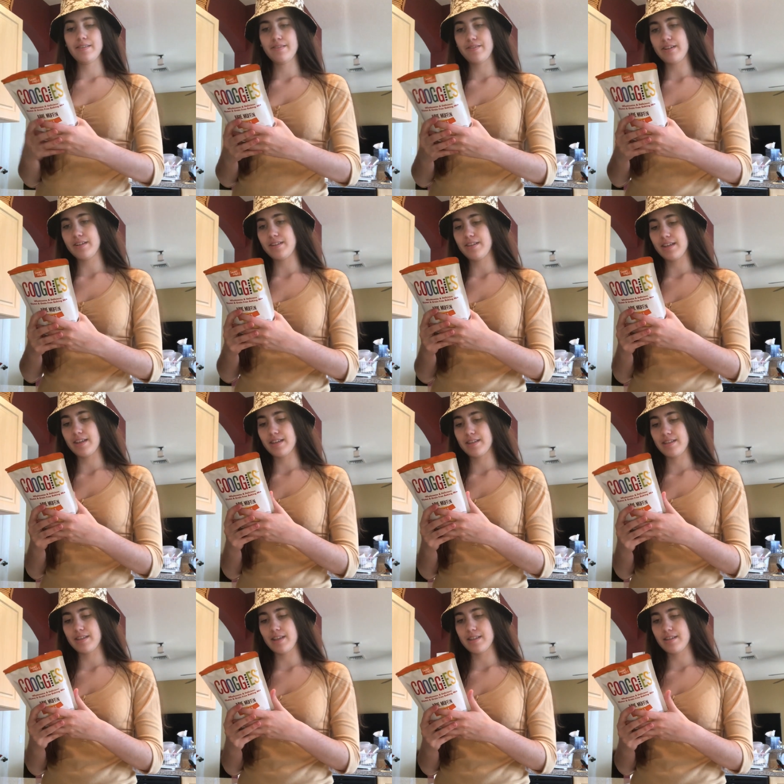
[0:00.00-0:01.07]
First thing it
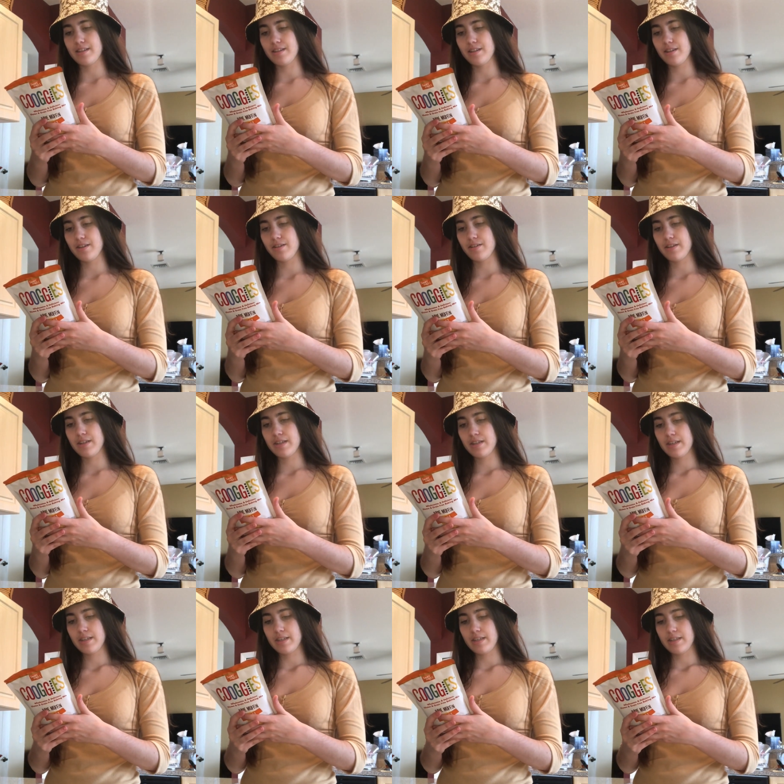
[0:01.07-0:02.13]
says to do,
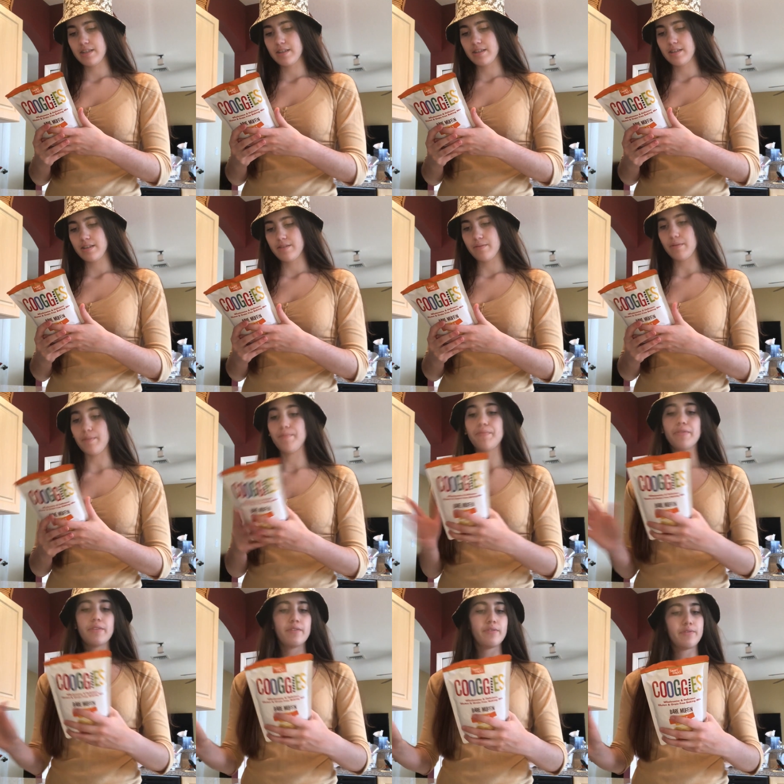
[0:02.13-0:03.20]
boom.
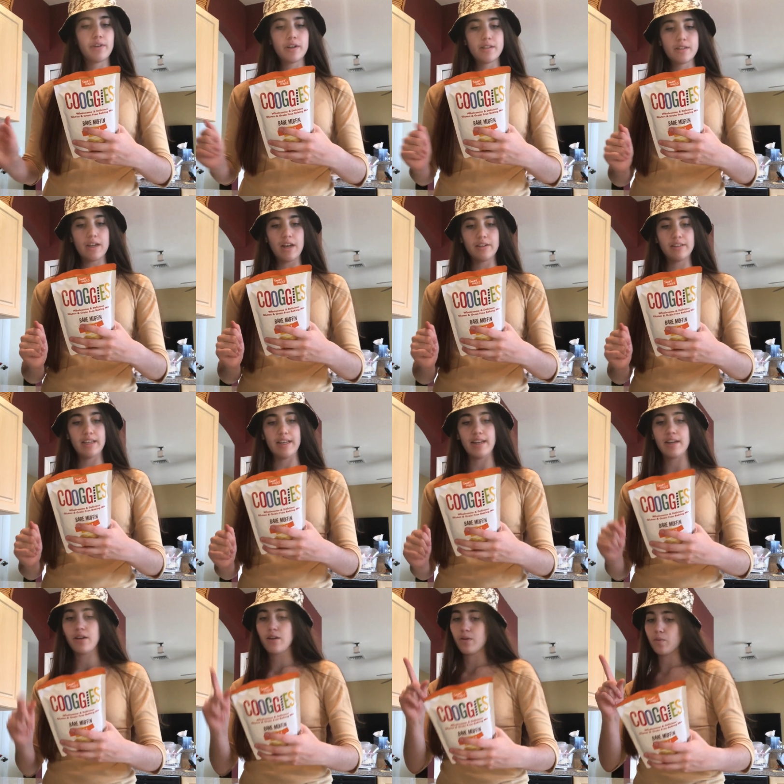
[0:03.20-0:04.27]
First I'll
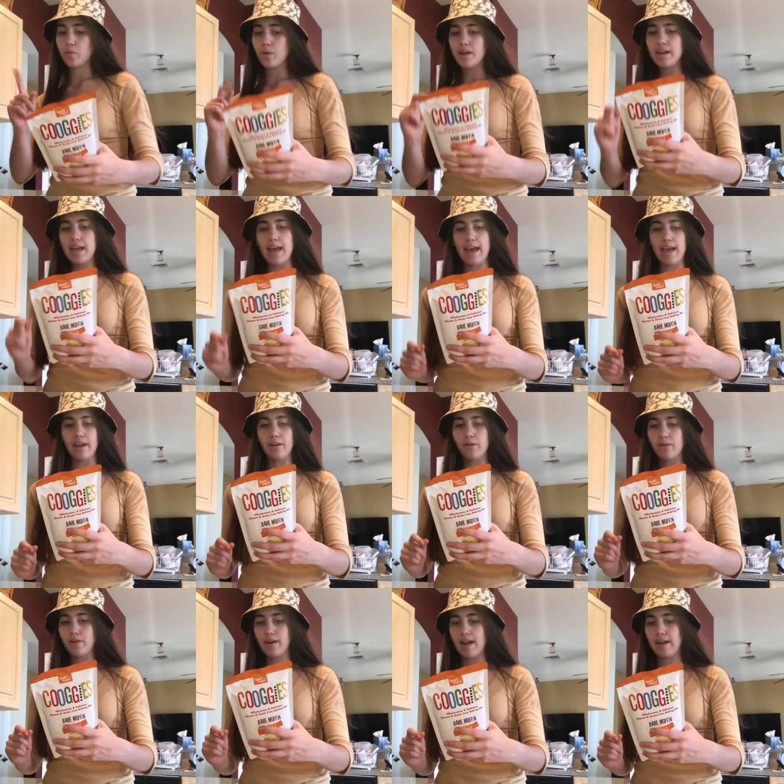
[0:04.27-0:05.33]
need 1 egg
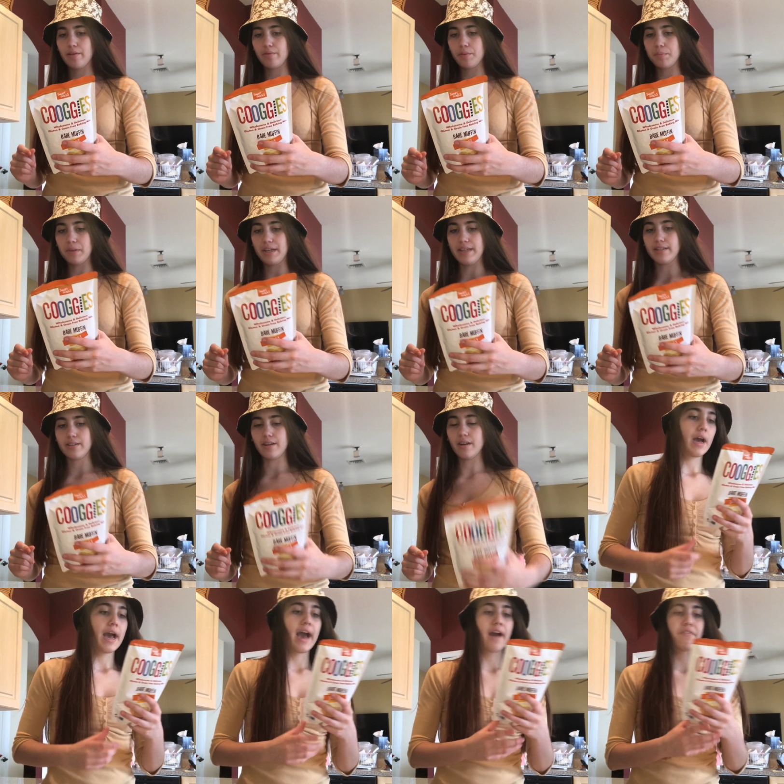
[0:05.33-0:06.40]
or egg replacer,
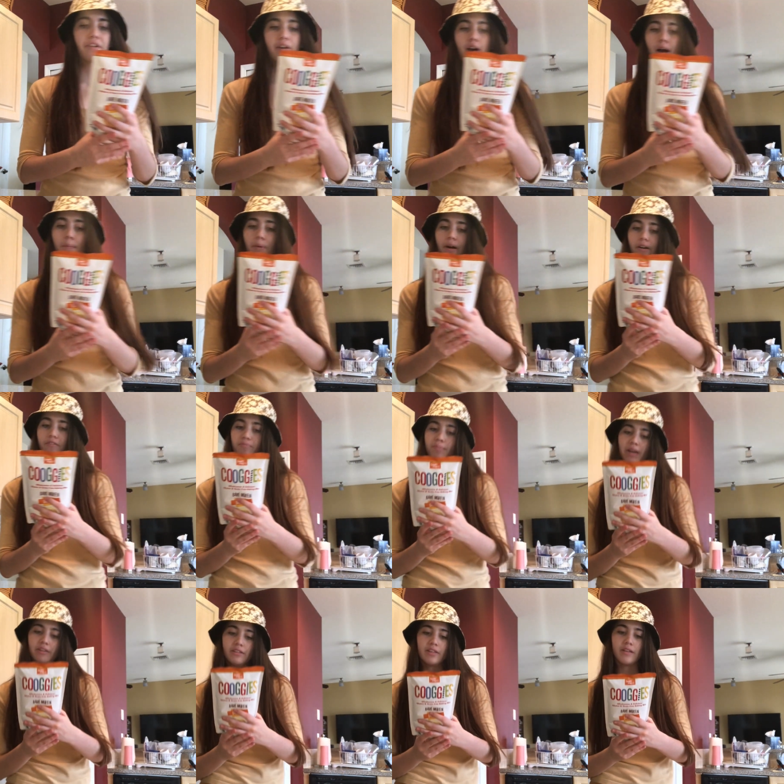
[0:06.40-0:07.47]
1/2 cup of
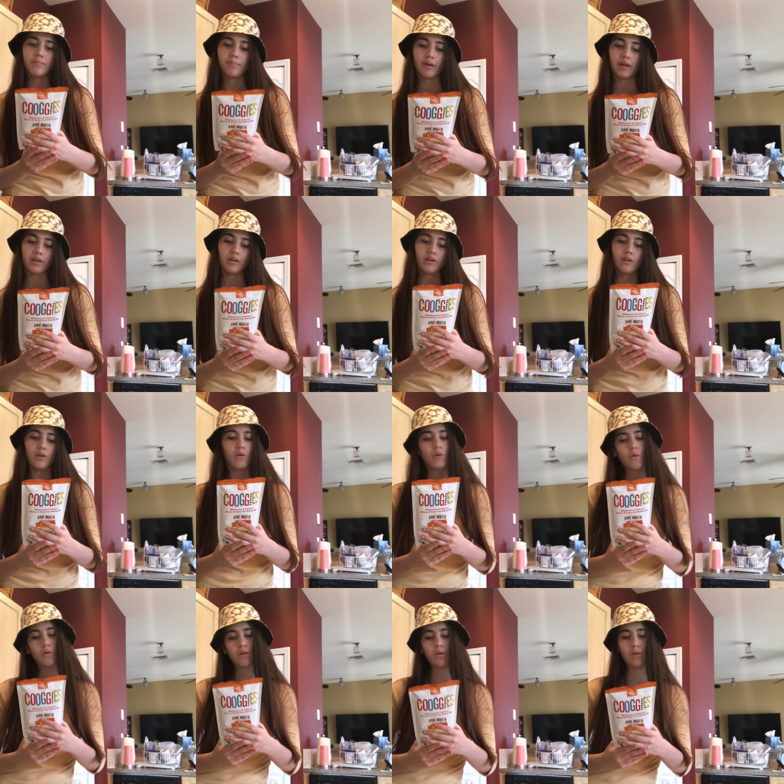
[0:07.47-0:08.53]
melted butter
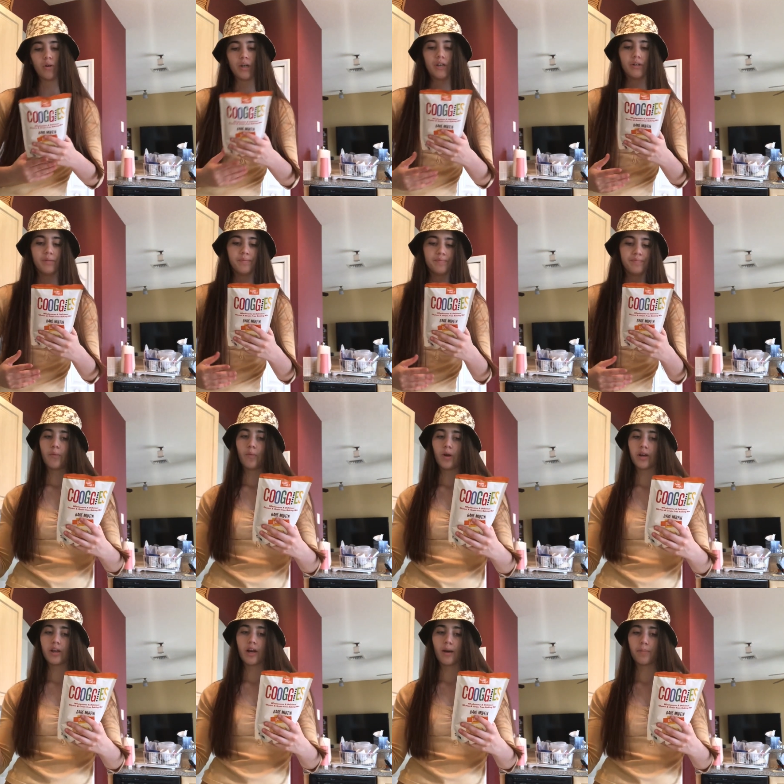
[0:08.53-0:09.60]
or oil,
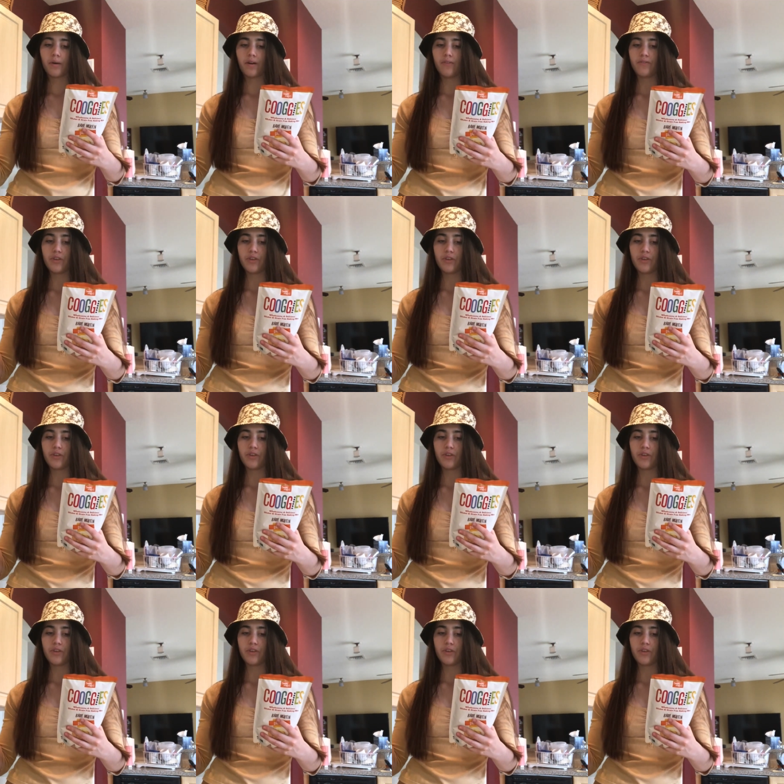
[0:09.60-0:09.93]
1 cup of